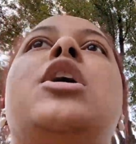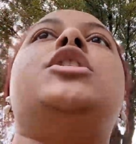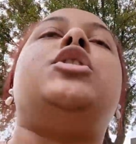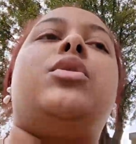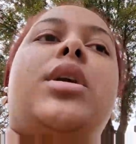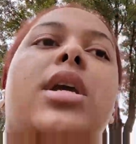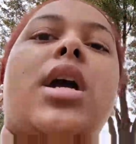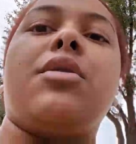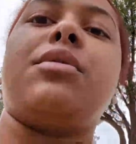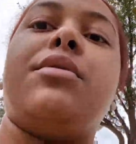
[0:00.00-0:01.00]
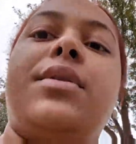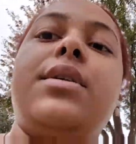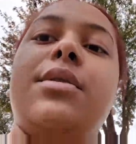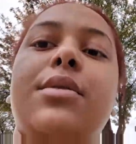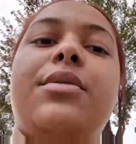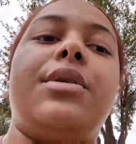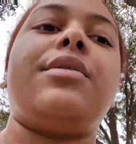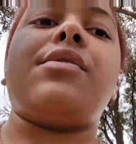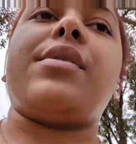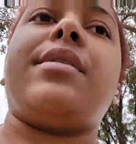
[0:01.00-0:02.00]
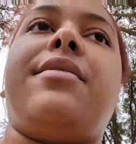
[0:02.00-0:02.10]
doing a review for the